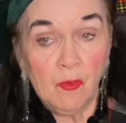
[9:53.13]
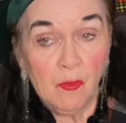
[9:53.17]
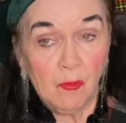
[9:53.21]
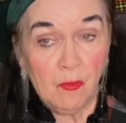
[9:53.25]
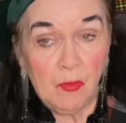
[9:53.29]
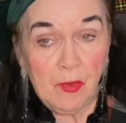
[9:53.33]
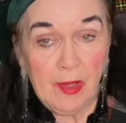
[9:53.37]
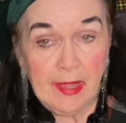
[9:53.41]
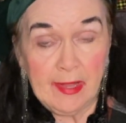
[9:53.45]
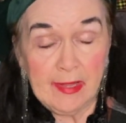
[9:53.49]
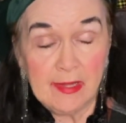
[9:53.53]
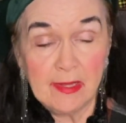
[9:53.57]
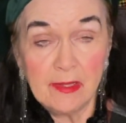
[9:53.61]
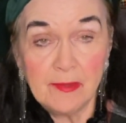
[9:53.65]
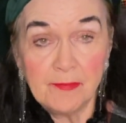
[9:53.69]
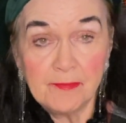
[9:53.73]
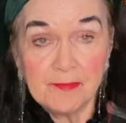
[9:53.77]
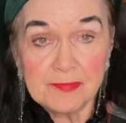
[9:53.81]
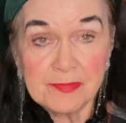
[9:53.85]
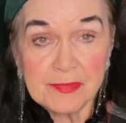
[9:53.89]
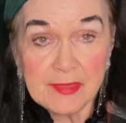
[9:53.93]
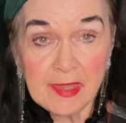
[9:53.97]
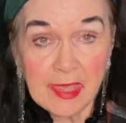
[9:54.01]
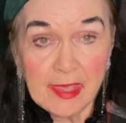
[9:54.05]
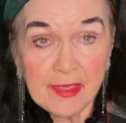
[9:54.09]
Well,
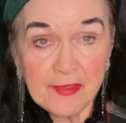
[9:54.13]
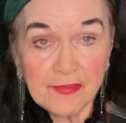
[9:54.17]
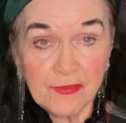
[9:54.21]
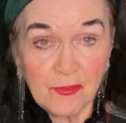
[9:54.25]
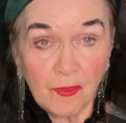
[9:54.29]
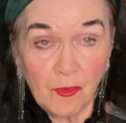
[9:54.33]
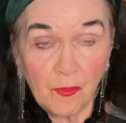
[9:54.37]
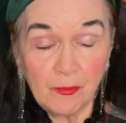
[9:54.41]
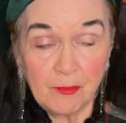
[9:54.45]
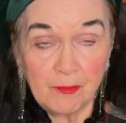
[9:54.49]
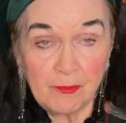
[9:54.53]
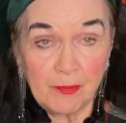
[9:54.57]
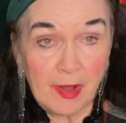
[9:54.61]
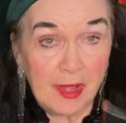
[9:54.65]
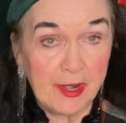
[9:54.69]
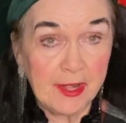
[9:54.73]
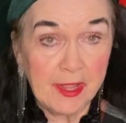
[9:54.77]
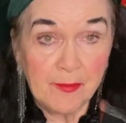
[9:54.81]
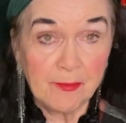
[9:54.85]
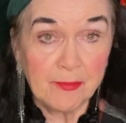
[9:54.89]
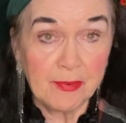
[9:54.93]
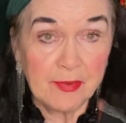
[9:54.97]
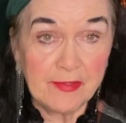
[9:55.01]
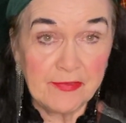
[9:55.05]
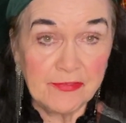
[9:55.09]
so
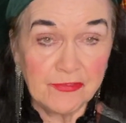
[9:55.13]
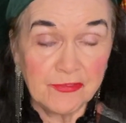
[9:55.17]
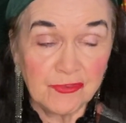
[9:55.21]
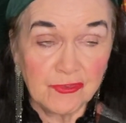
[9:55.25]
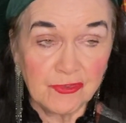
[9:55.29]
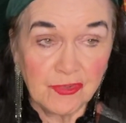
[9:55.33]
Bonnie Prince